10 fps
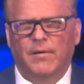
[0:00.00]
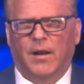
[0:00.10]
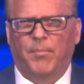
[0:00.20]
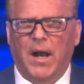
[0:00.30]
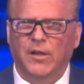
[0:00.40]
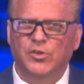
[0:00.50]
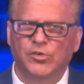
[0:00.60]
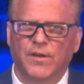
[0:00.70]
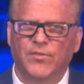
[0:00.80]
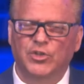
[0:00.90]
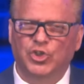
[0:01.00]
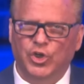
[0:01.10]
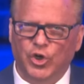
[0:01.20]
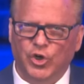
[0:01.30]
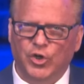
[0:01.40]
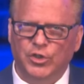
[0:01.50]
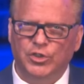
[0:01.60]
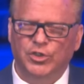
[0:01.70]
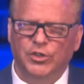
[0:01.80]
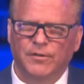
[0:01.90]
apostles of the
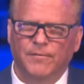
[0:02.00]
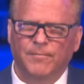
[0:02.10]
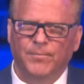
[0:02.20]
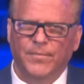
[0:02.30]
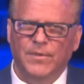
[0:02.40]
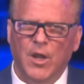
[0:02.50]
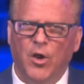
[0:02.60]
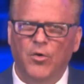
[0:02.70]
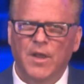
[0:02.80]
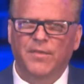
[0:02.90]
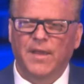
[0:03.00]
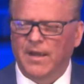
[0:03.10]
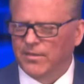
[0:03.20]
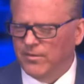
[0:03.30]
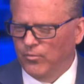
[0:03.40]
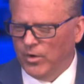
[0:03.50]
church. No, they, we're